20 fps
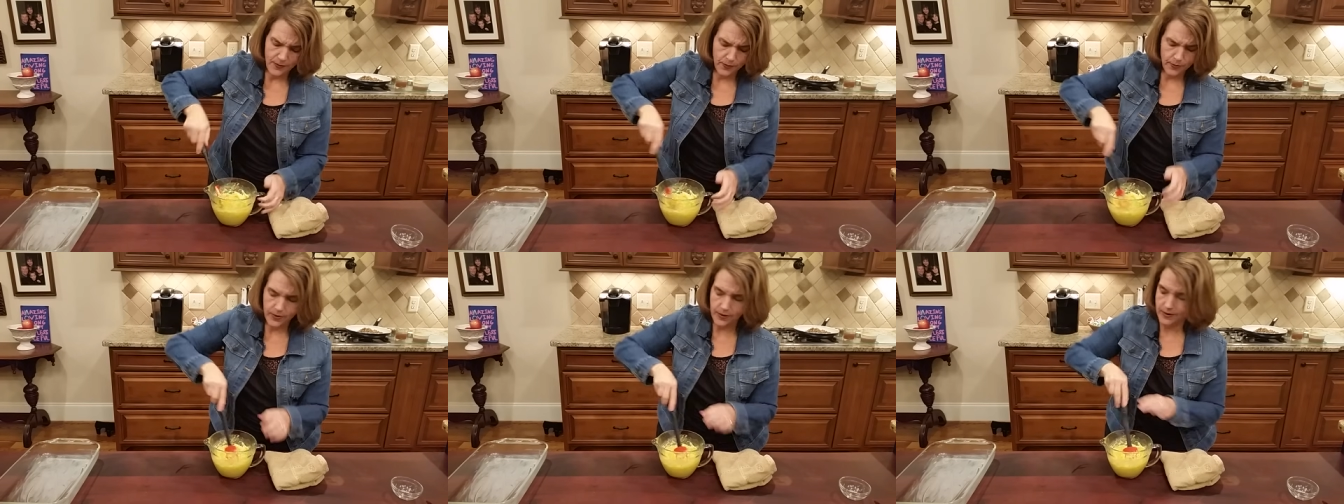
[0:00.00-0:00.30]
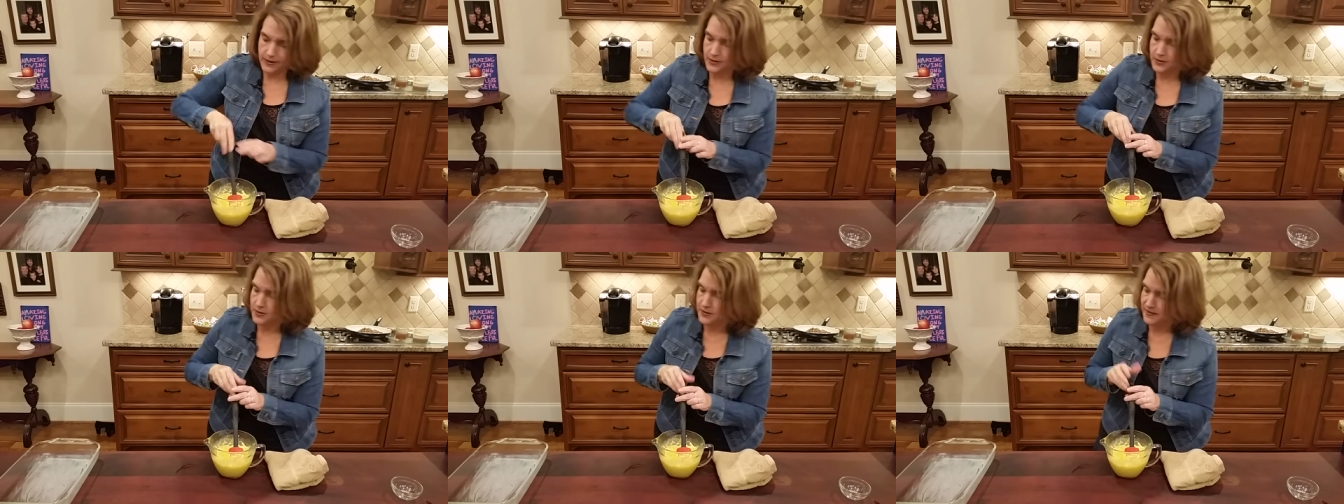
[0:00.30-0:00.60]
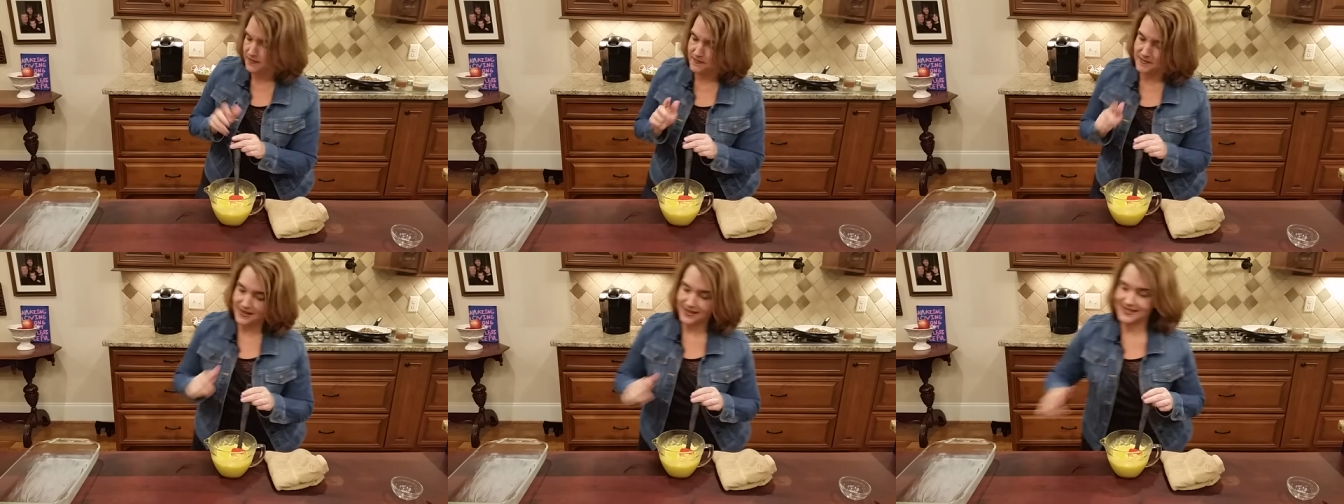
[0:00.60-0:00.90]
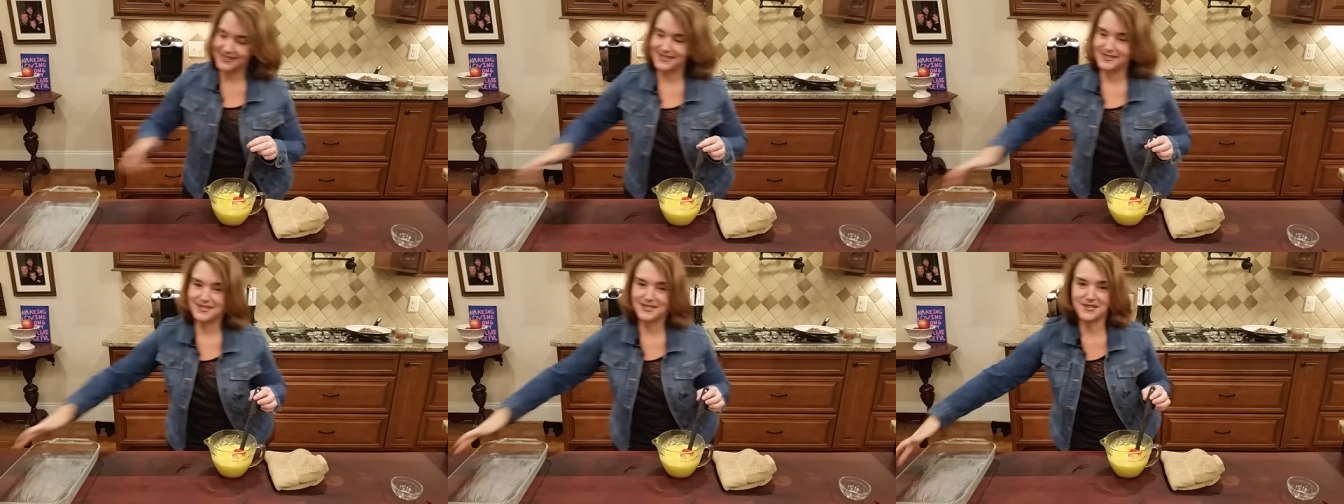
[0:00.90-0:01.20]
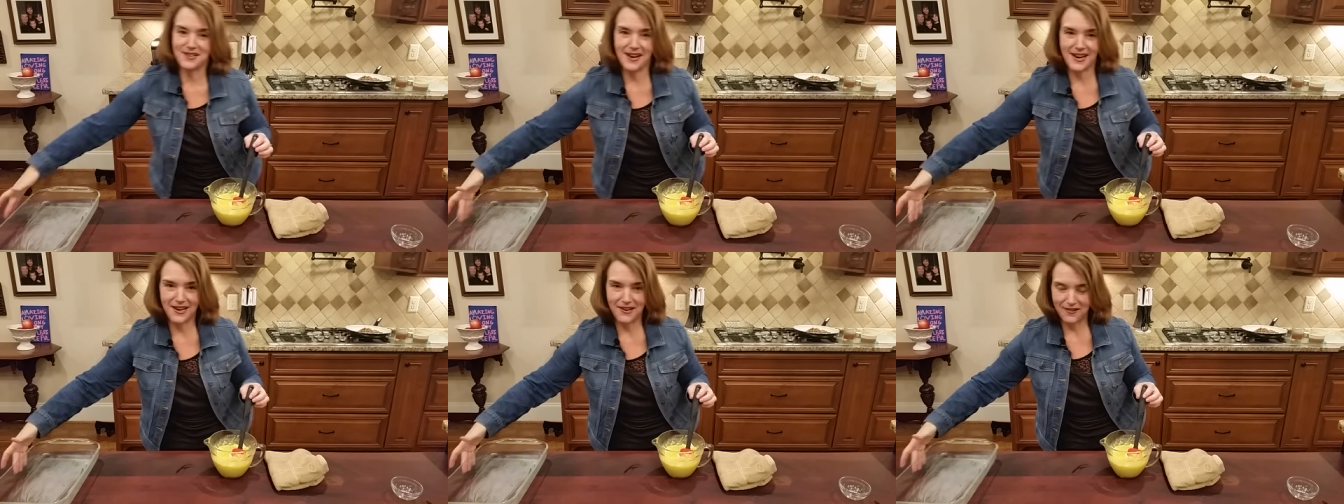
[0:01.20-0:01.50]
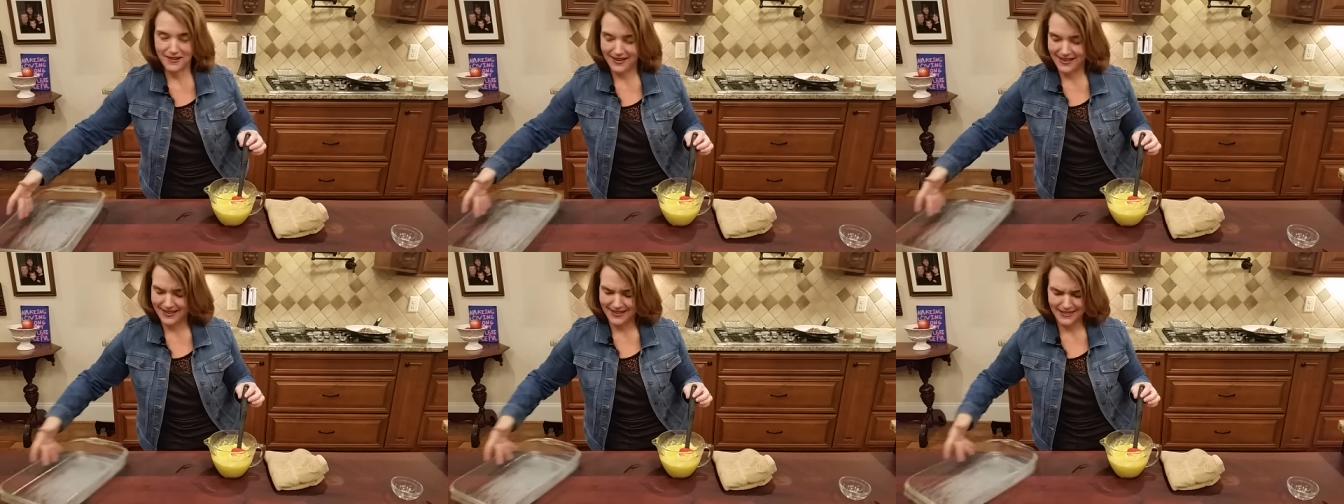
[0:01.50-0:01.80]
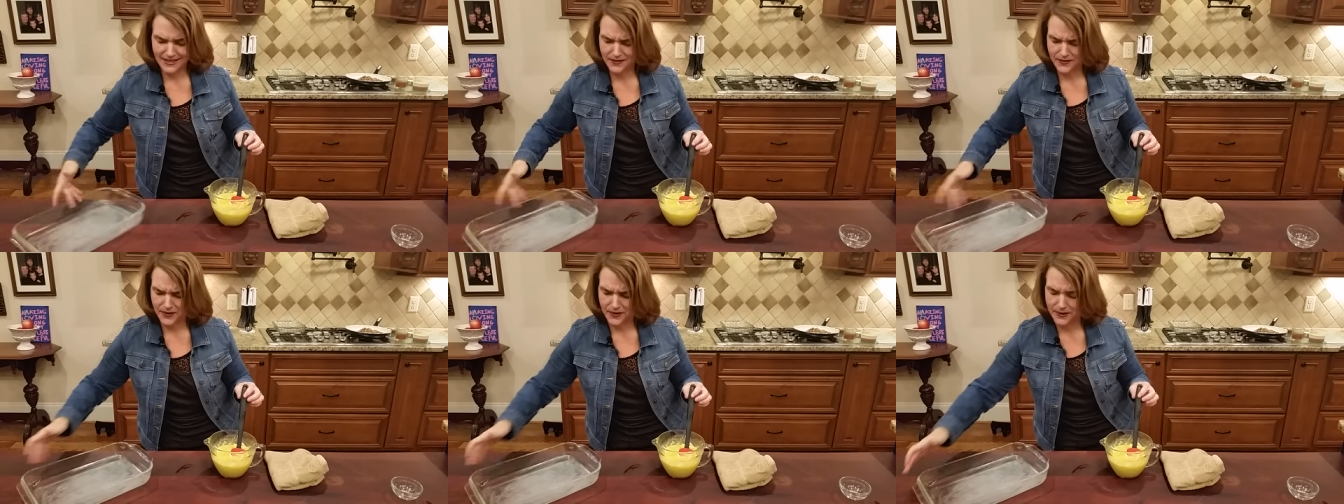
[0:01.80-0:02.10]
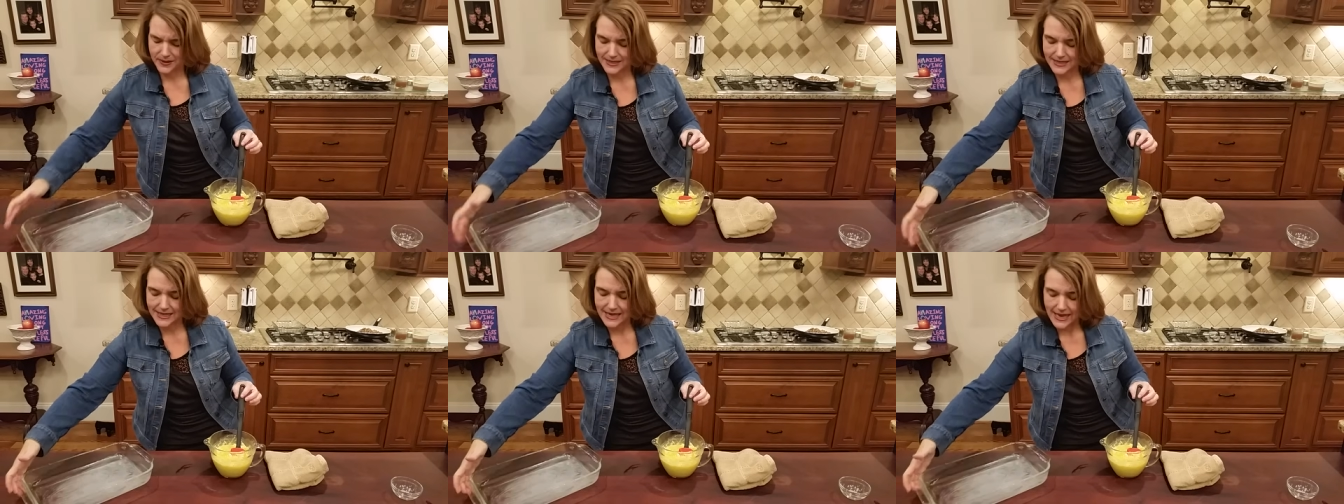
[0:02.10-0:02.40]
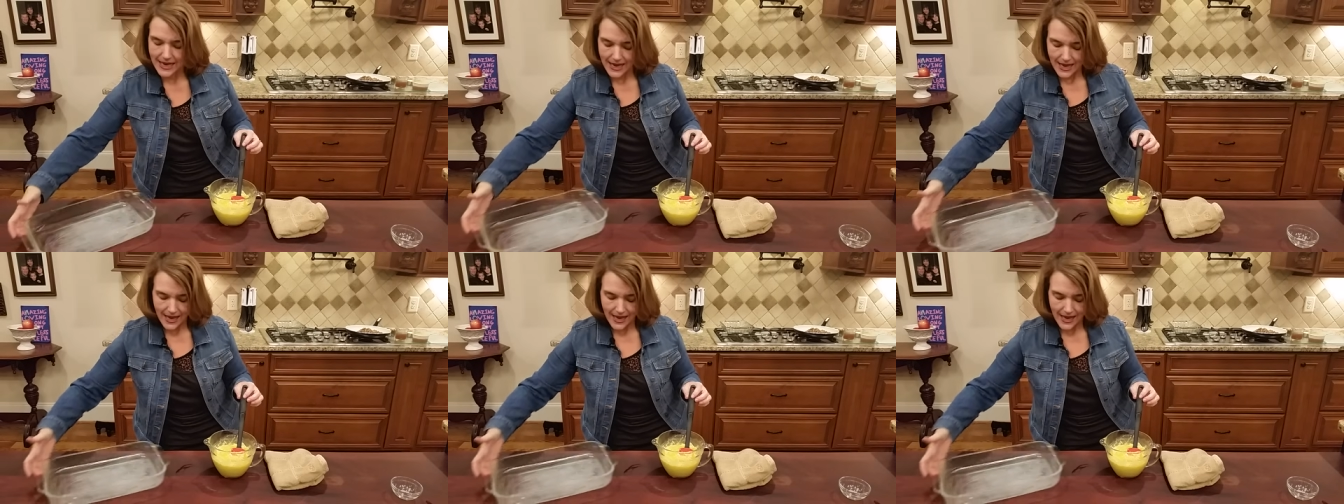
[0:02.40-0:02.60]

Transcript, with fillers: really should have mixed those dry ingredients first.